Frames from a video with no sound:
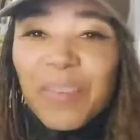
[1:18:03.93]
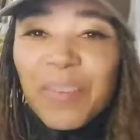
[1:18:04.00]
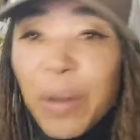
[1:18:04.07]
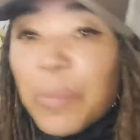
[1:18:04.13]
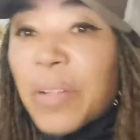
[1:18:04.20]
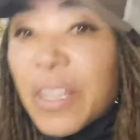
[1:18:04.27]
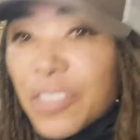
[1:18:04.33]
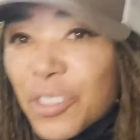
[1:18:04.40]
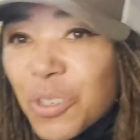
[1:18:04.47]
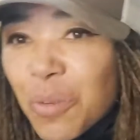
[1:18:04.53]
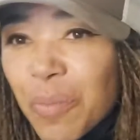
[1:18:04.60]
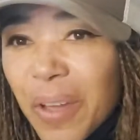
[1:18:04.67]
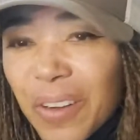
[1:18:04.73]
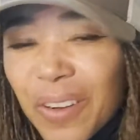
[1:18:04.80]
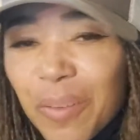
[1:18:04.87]
But I'm glad you're doing
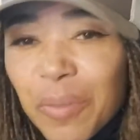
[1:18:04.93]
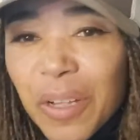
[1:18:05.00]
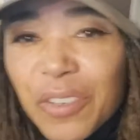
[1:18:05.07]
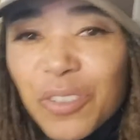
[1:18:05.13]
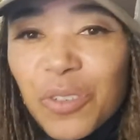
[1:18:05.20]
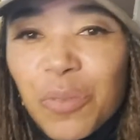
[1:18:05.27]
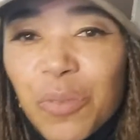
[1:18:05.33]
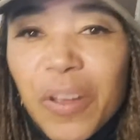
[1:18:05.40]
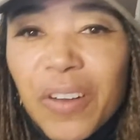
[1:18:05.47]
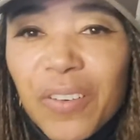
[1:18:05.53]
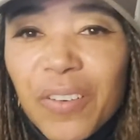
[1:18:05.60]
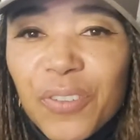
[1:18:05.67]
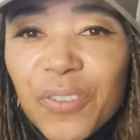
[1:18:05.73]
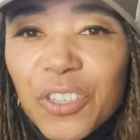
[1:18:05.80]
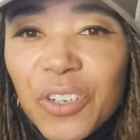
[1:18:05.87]
better. I'm glad you're doing better,
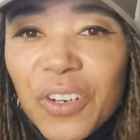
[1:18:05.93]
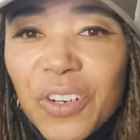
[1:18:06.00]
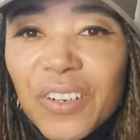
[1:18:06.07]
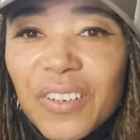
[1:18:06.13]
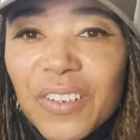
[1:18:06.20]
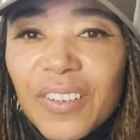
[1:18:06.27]
for sure.